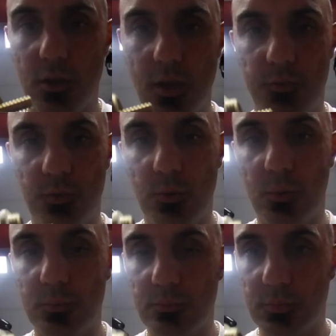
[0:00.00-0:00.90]
you have
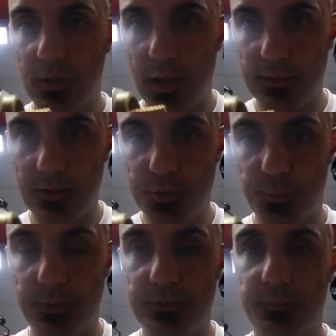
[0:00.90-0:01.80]
to cut this
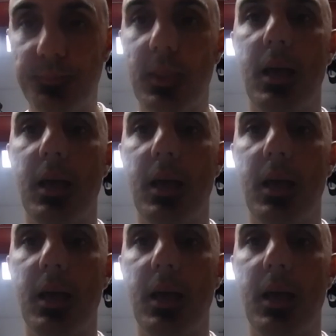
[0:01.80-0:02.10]
piece.